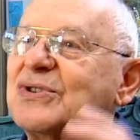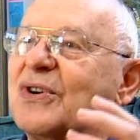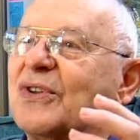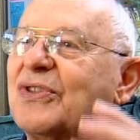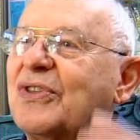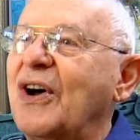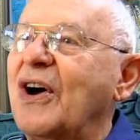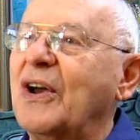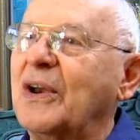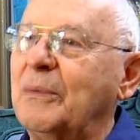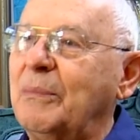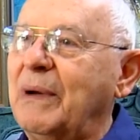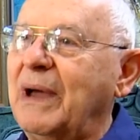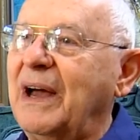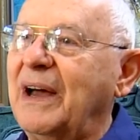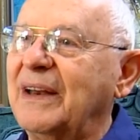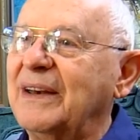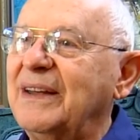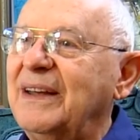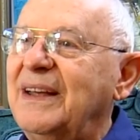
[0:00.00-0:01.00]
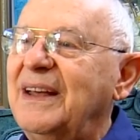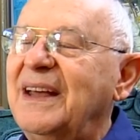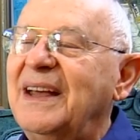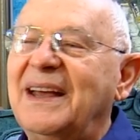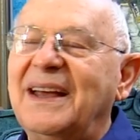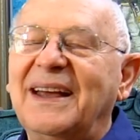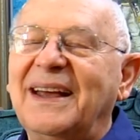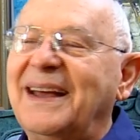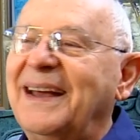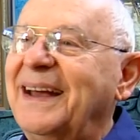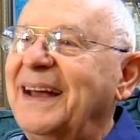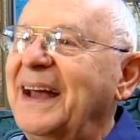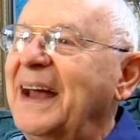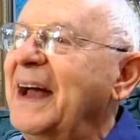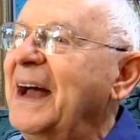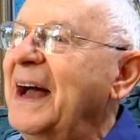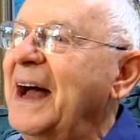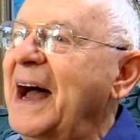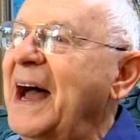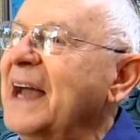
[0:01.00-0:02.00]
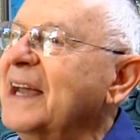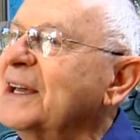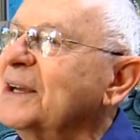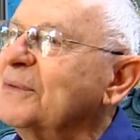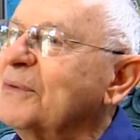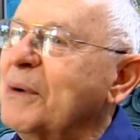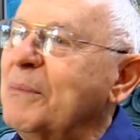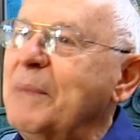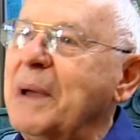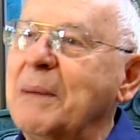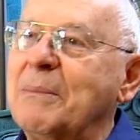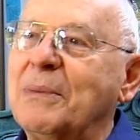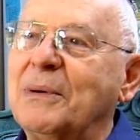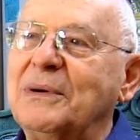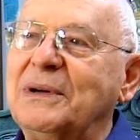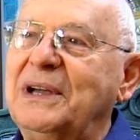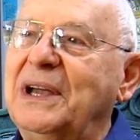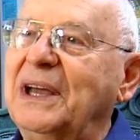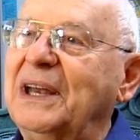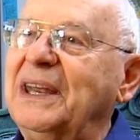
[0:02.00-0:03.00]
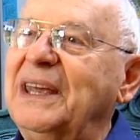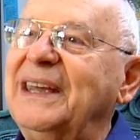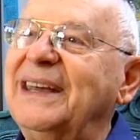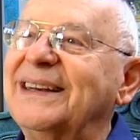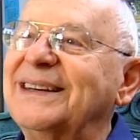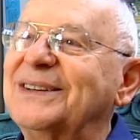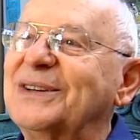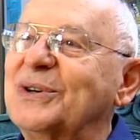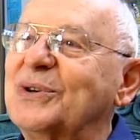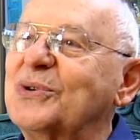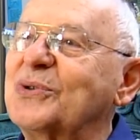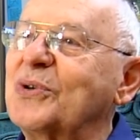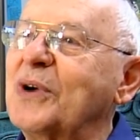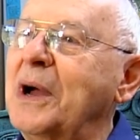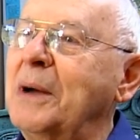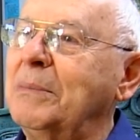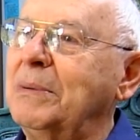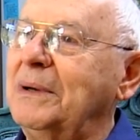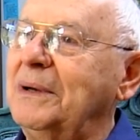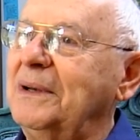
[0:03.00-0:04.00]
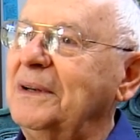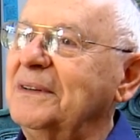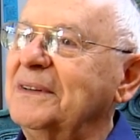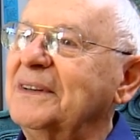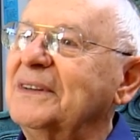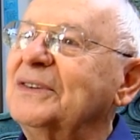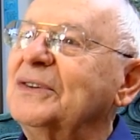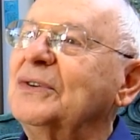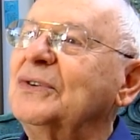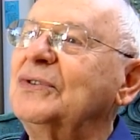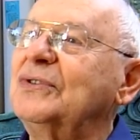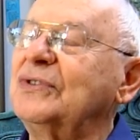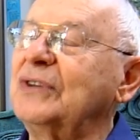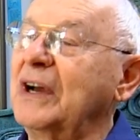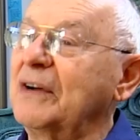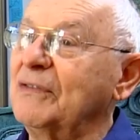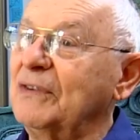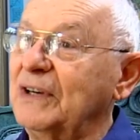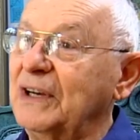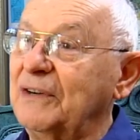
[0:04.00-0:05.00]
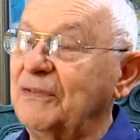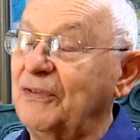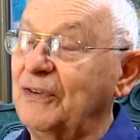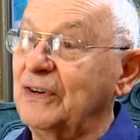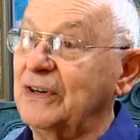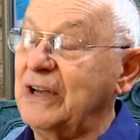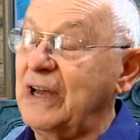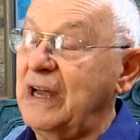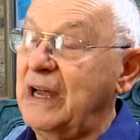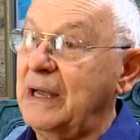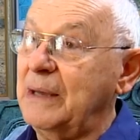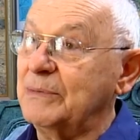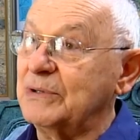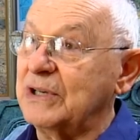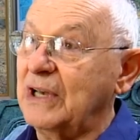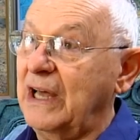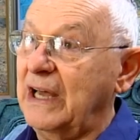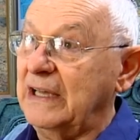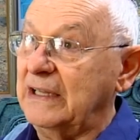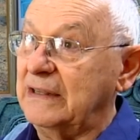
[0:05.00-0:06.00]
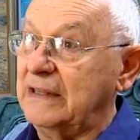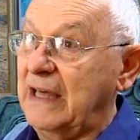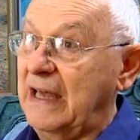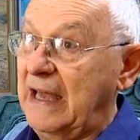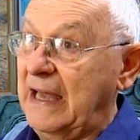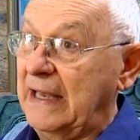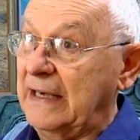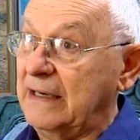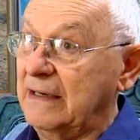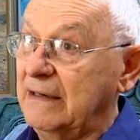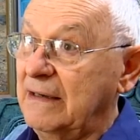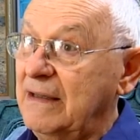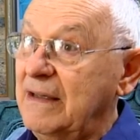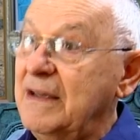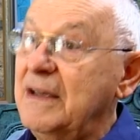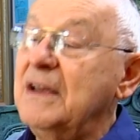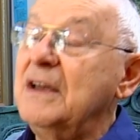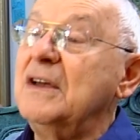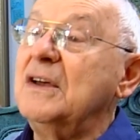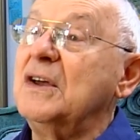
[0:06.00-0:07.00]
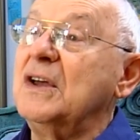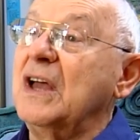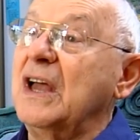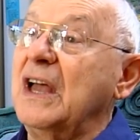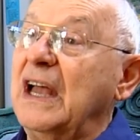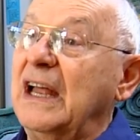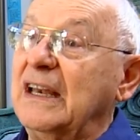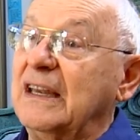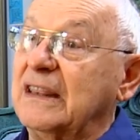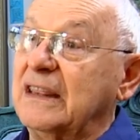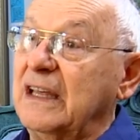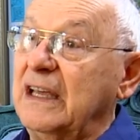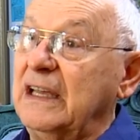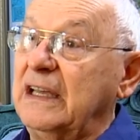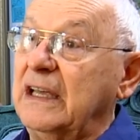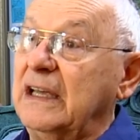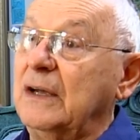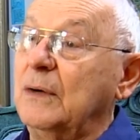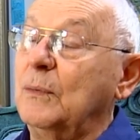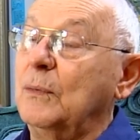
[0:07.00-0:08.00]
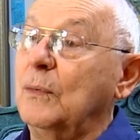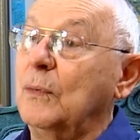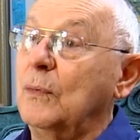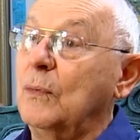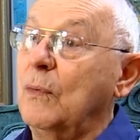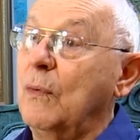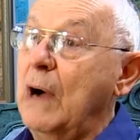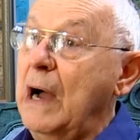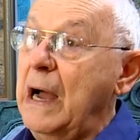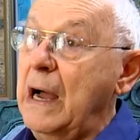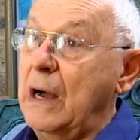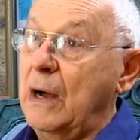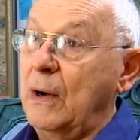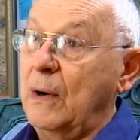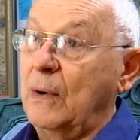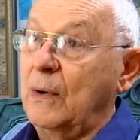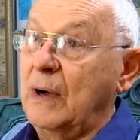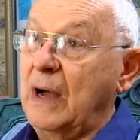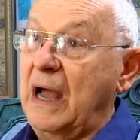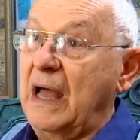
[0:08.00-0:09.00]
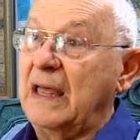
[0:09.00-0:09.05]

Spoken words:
or thought about. I can remember getting into trouble several different times like that, and thinking, wow,